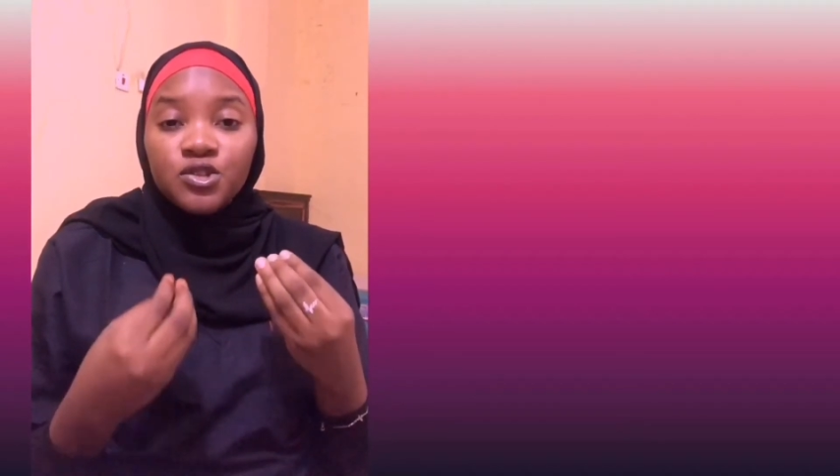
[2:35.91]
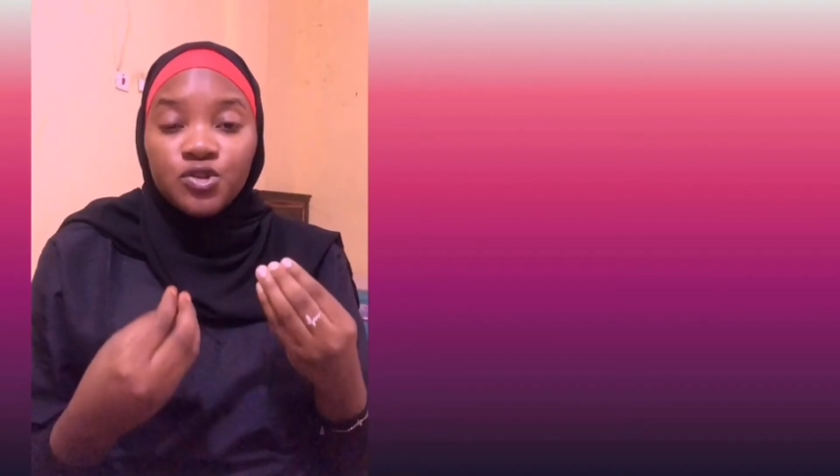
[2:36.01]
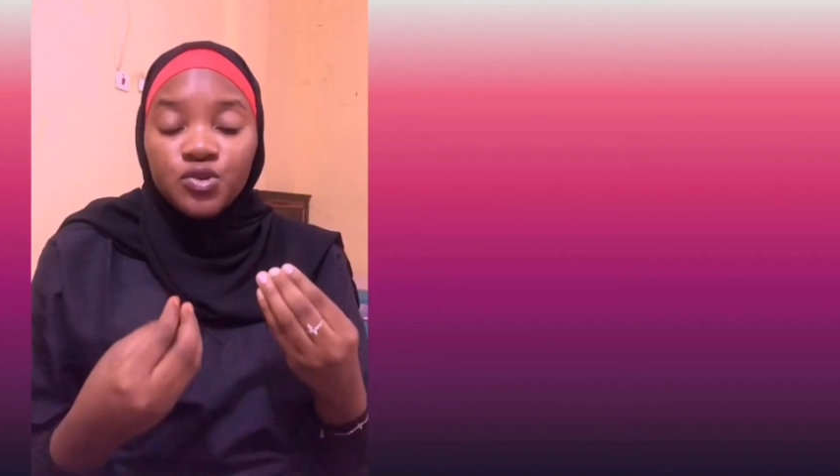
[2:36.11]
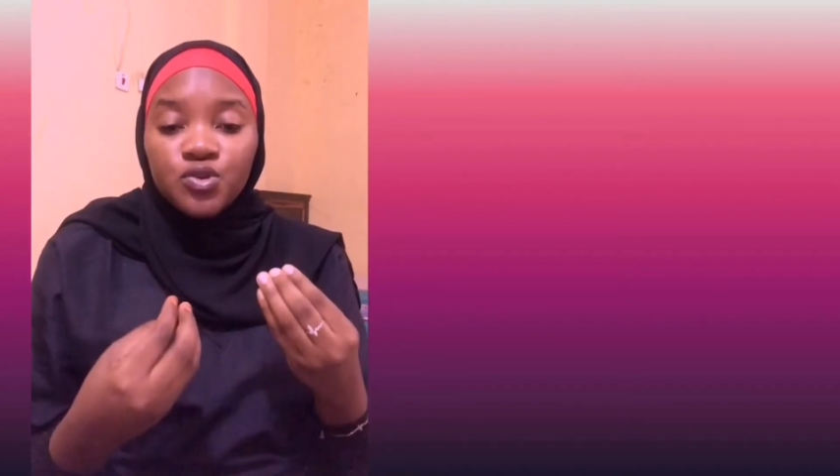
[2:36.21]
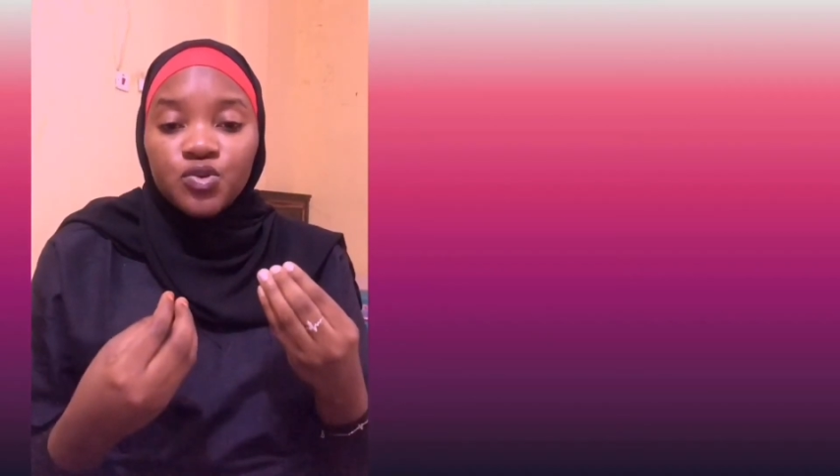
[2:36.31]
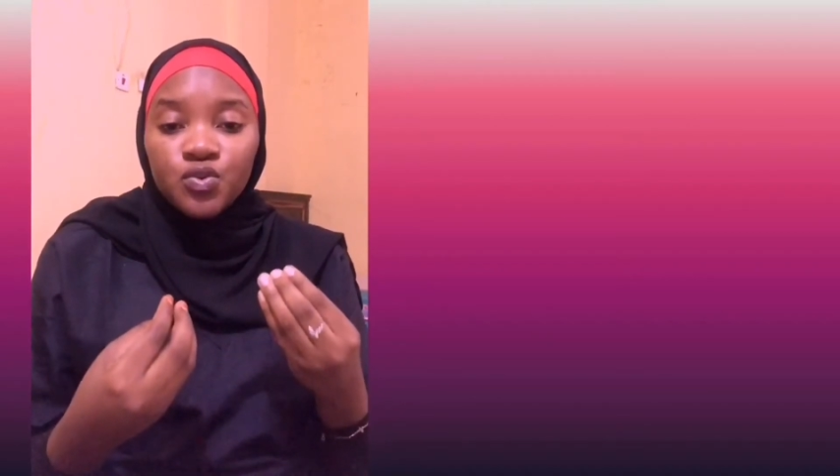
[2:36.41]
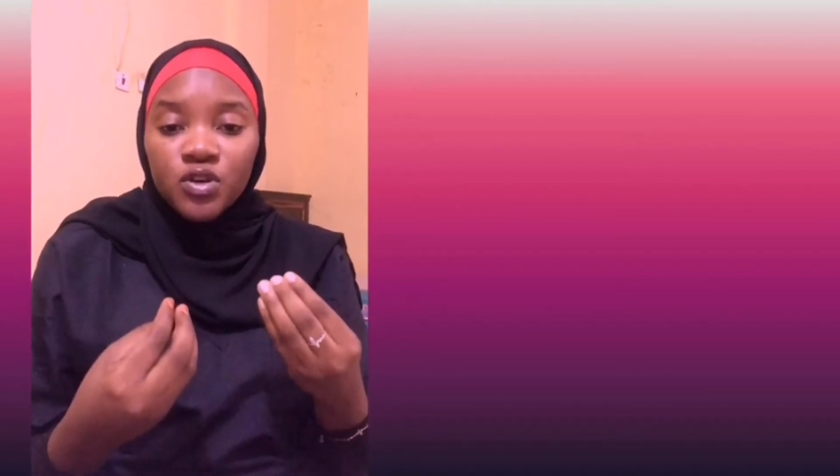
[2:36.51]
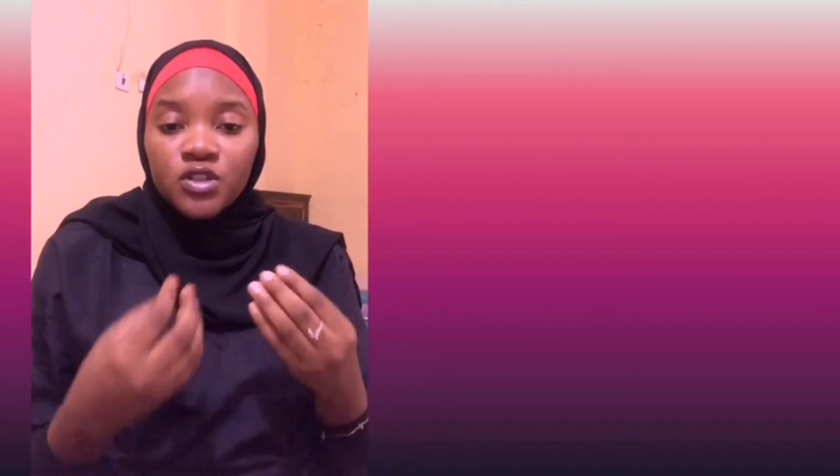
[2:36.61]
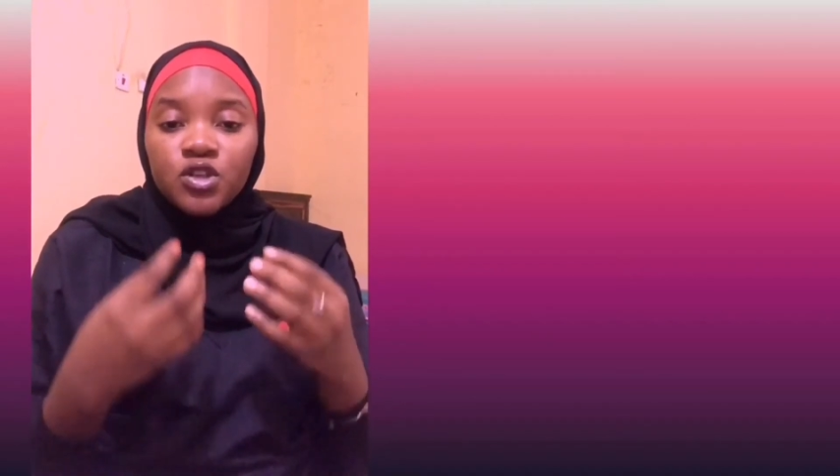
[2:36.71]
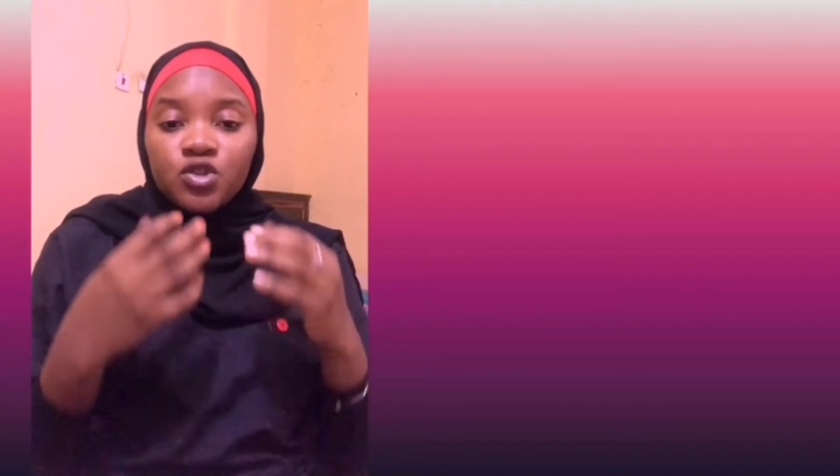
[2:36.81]
used
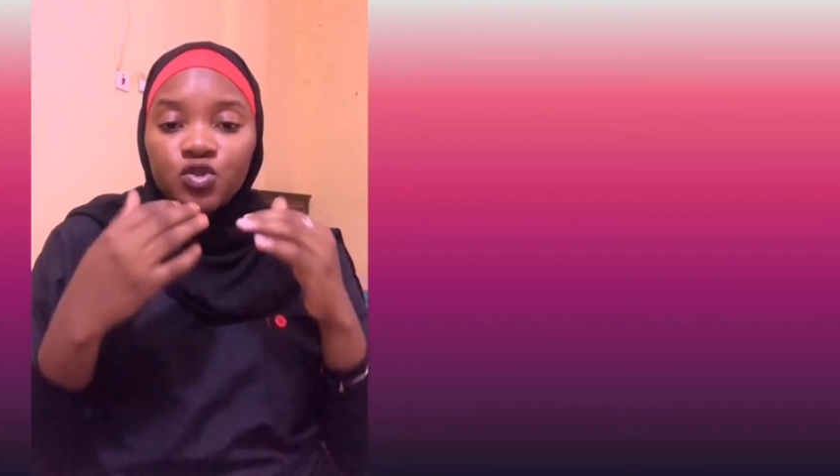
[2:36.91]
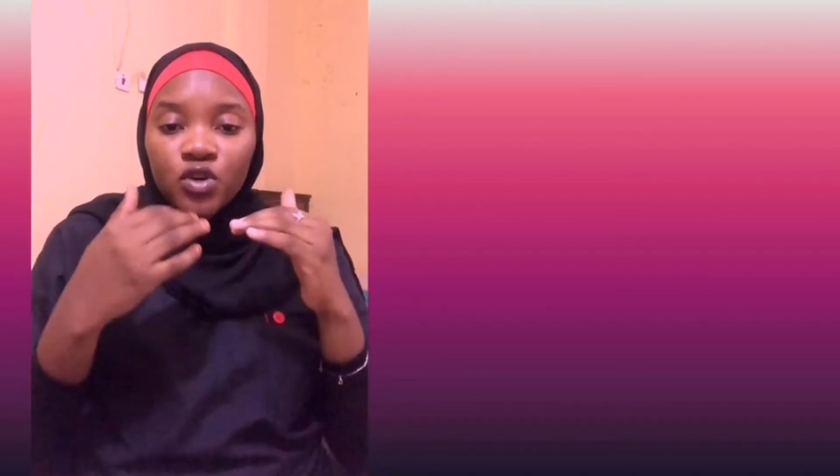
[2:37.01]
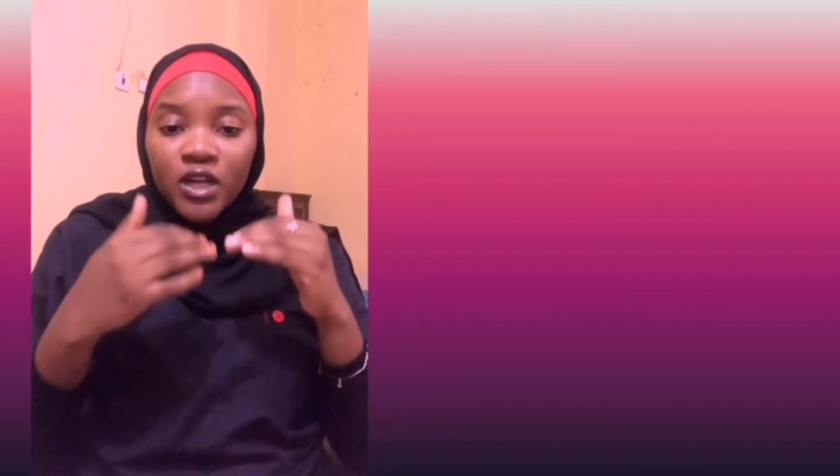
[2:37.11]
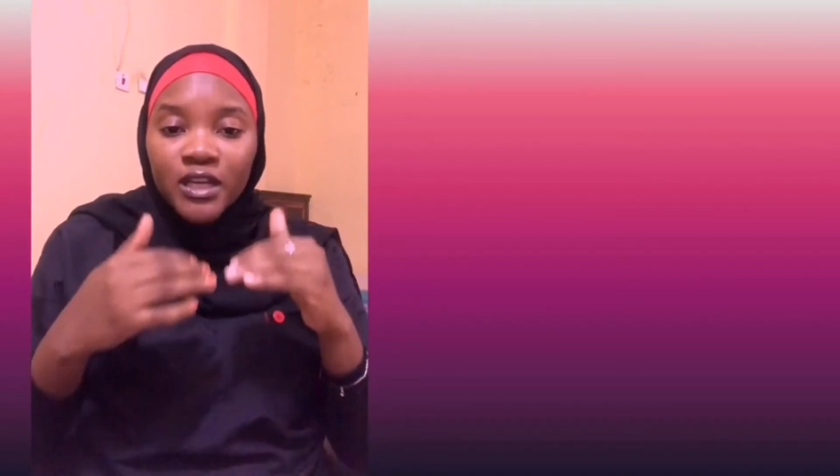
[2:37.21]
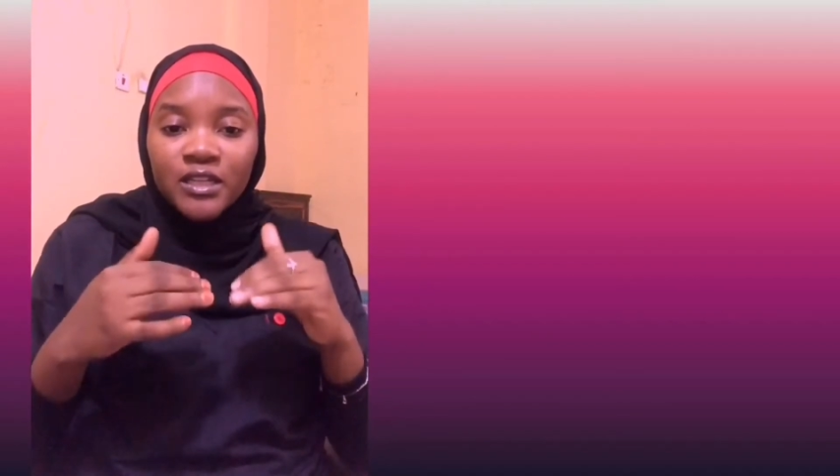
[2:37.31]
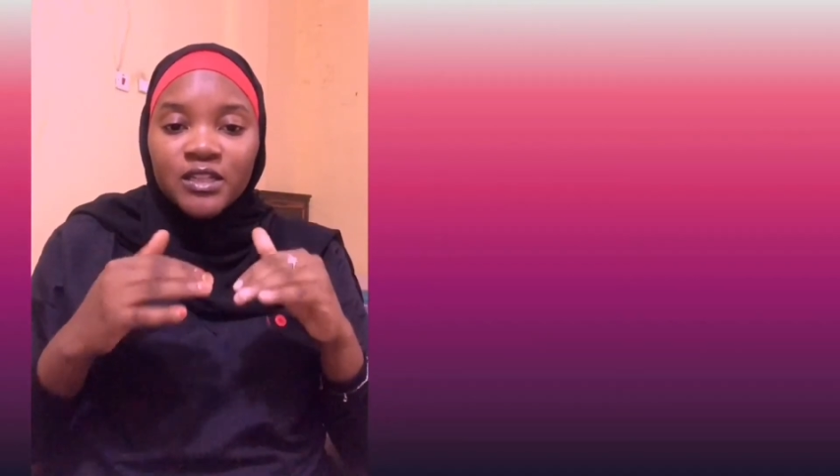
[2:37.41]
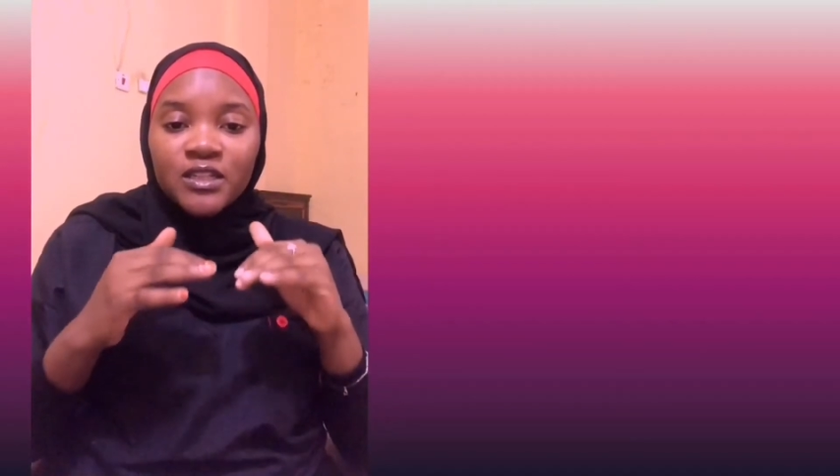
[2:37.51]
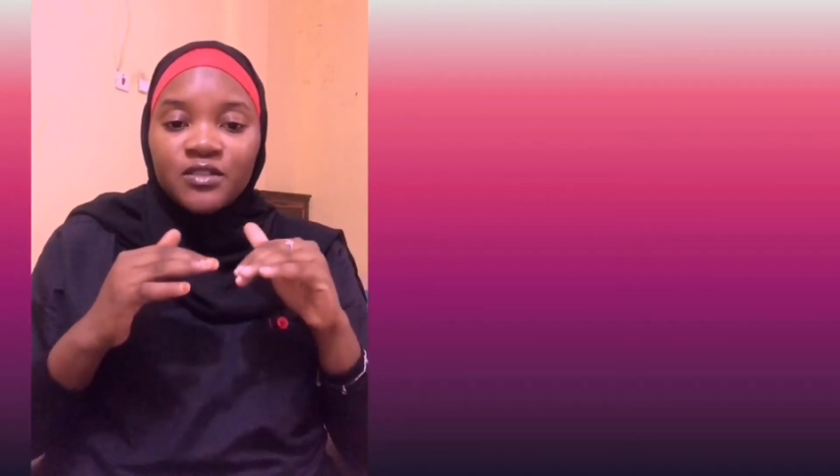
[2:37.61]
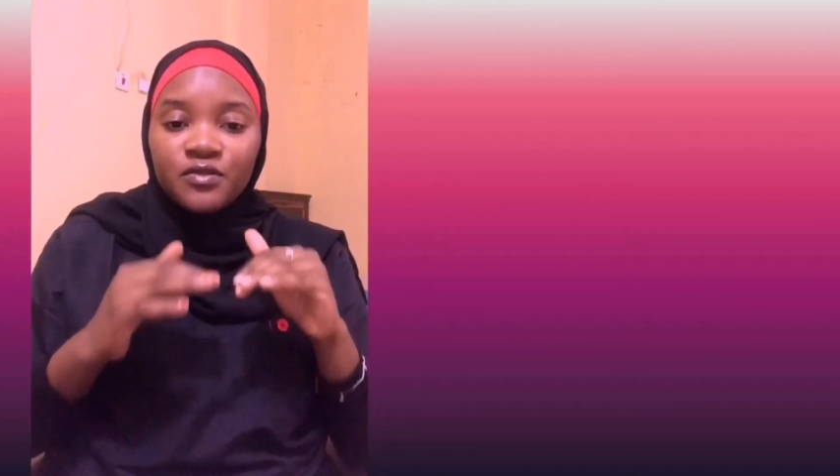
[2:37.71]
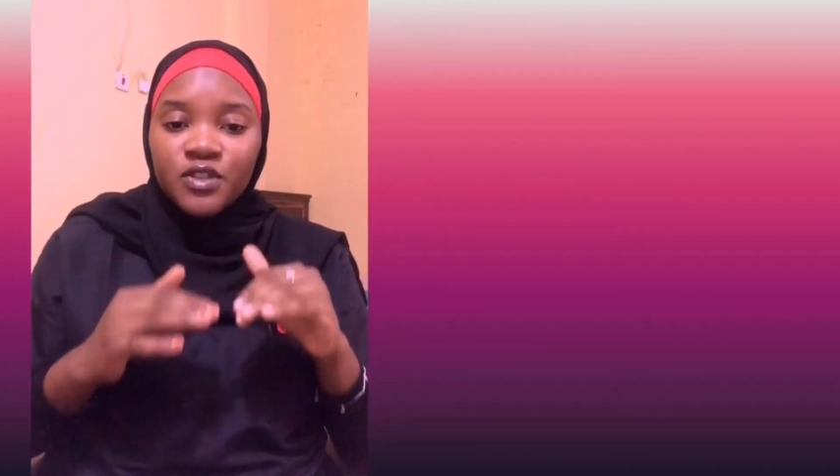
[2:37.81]
to clean
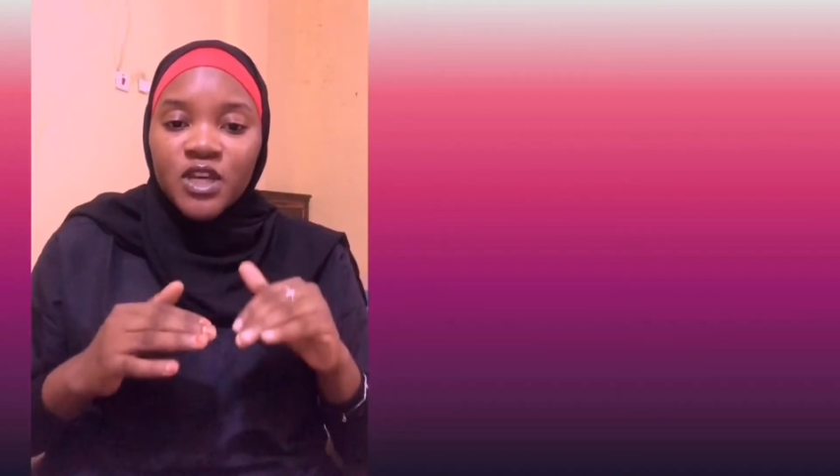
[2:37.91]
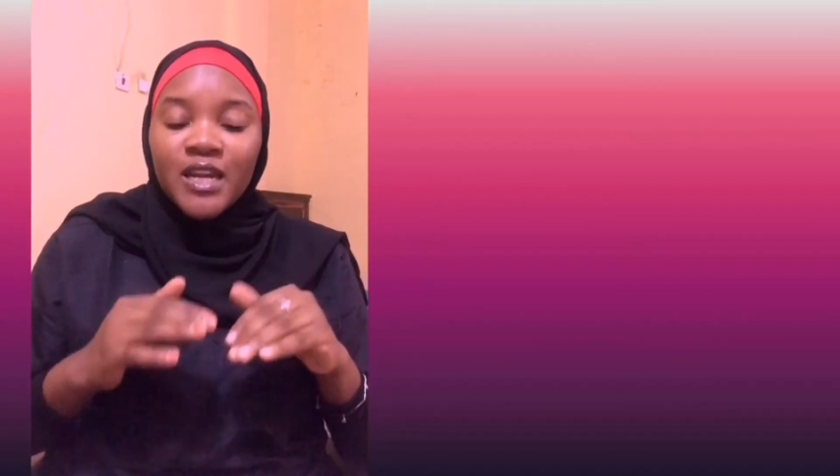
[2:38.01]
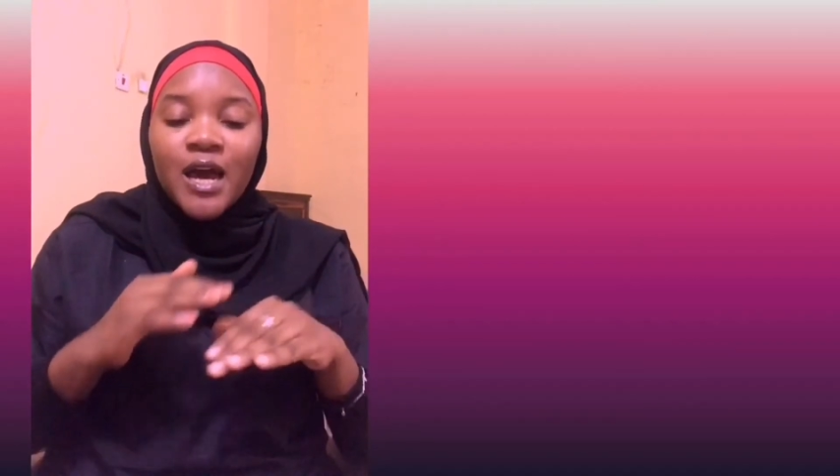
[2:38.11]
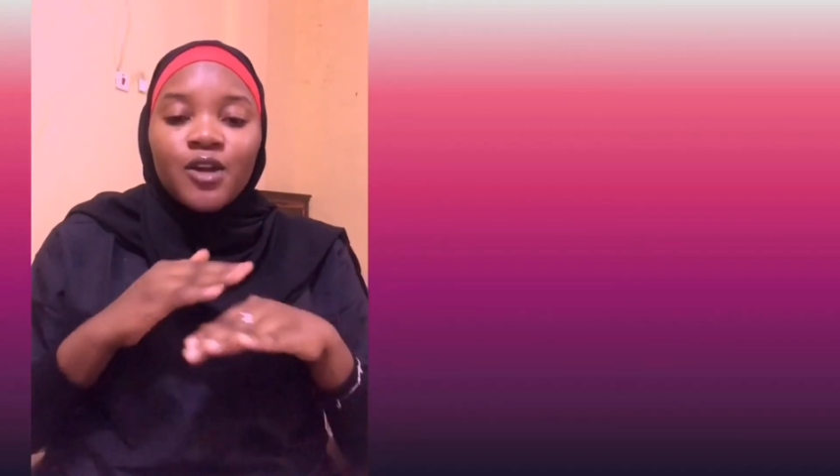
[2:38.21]
the vagina.